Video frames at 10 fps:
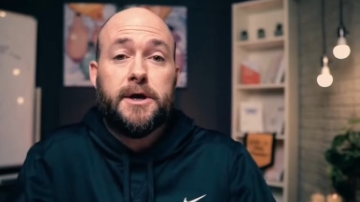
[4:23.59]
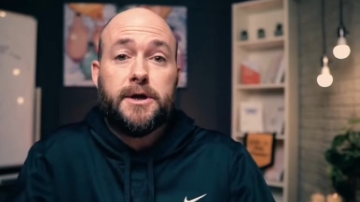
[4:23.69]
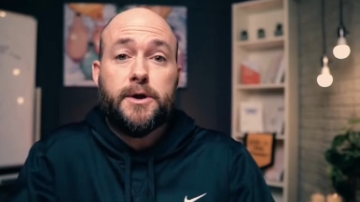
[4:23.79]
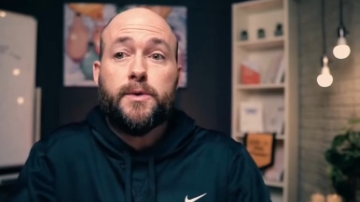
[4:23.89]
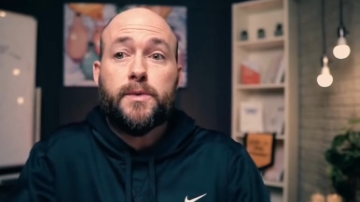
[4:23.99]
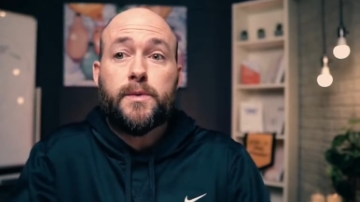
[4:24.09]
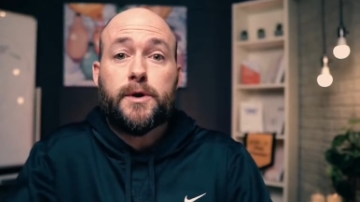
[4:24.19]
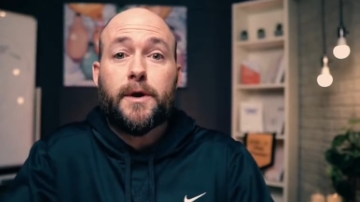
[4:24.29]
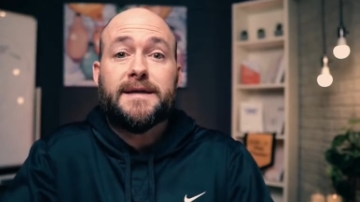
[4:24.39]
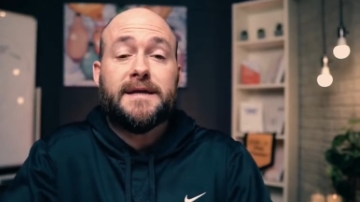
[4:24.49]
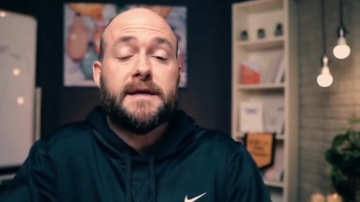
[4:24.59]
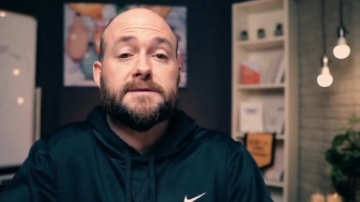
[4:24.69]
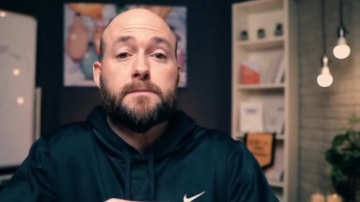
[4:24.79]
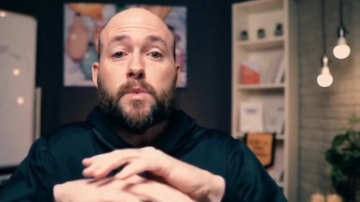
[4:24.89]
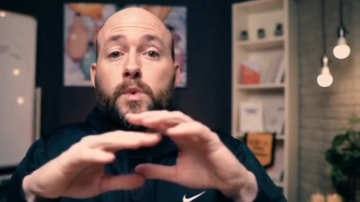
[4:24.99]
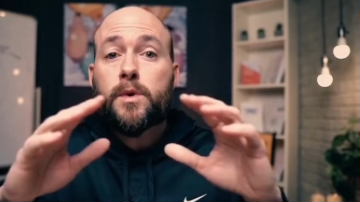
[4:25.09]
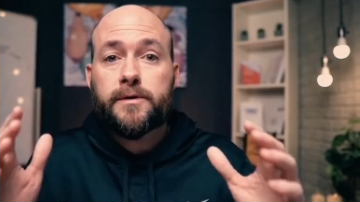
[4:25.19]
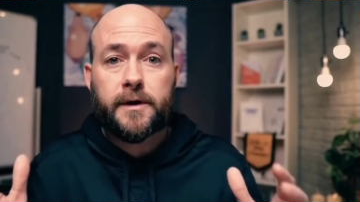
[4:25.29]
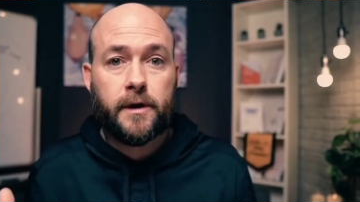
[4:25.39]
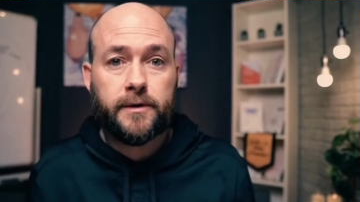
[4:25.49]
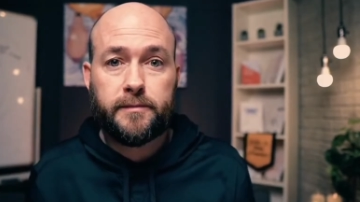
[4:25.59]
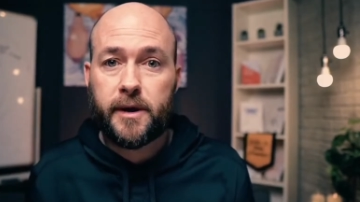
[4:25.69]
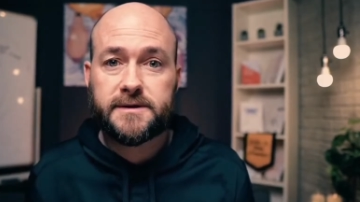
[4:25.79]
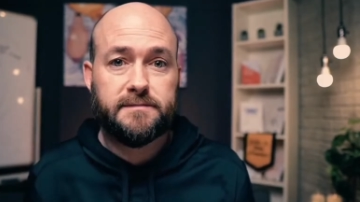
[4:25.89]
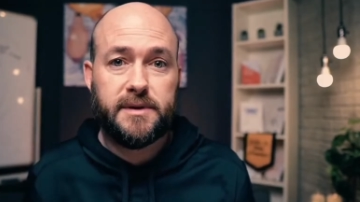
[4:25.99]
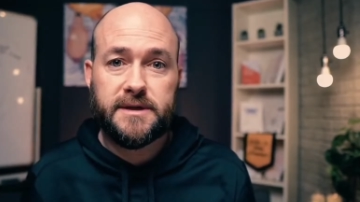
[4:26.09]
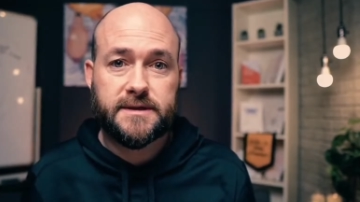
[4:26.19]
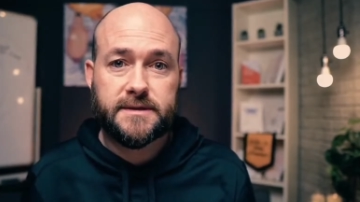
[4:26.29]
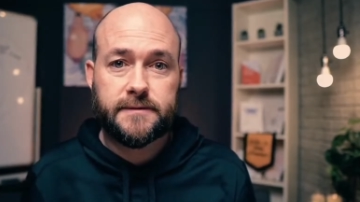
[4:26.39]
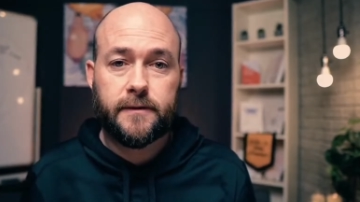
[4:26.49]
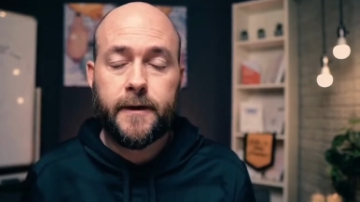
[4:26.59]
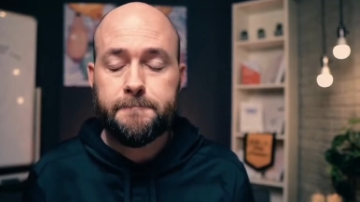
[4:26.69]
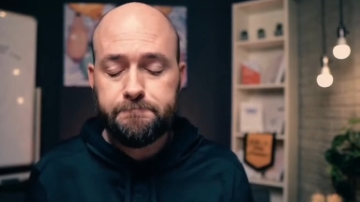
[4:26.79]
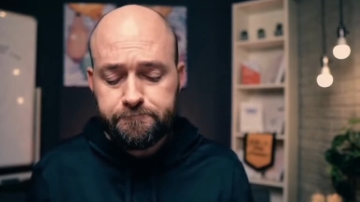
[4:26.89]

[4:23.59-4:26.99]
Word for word: You your identity is more than all the parts and pieces, okay?